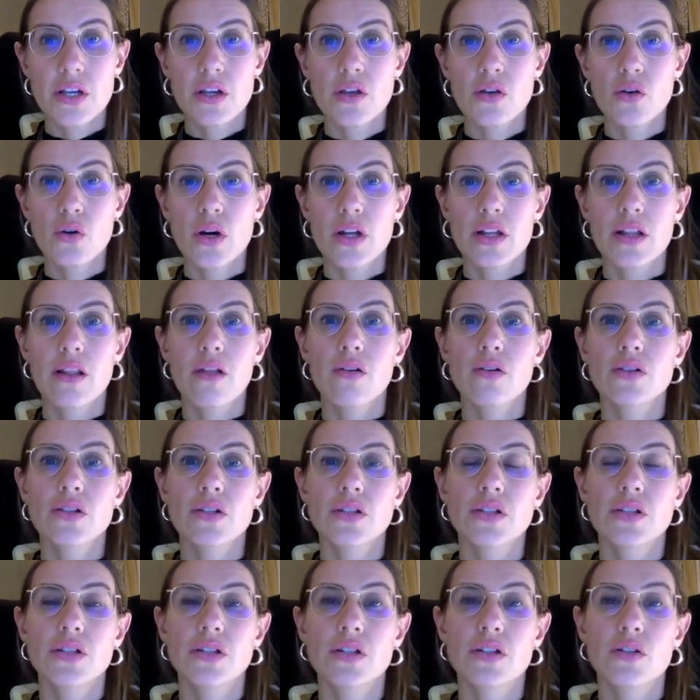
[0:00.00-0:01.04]
you can
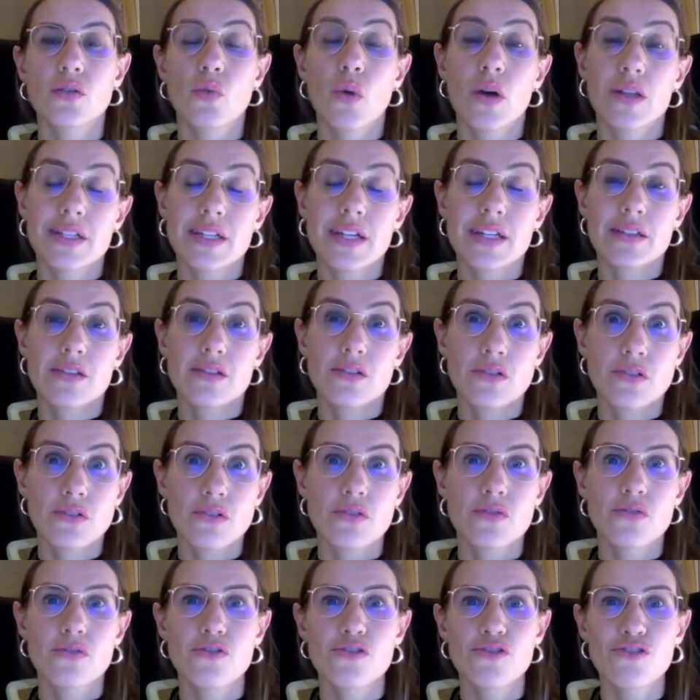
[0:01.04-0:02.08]
lose it. One can
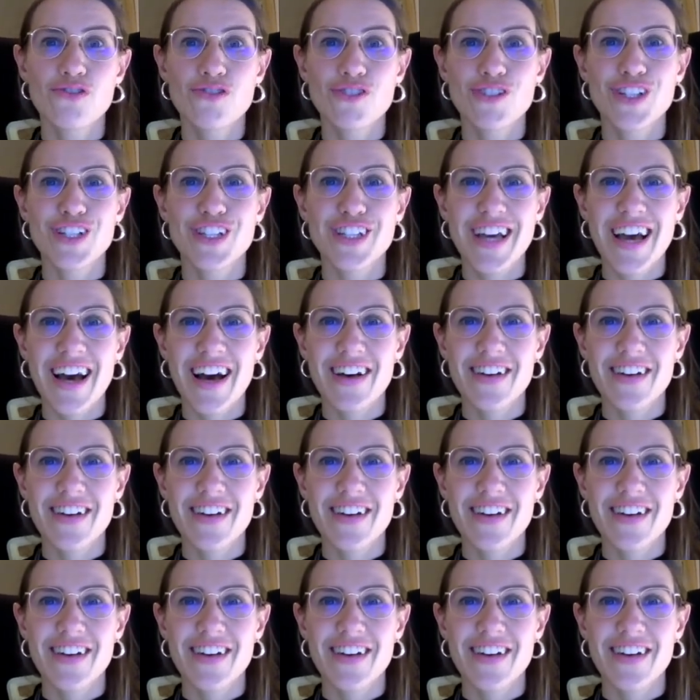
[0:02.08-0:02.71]
lose it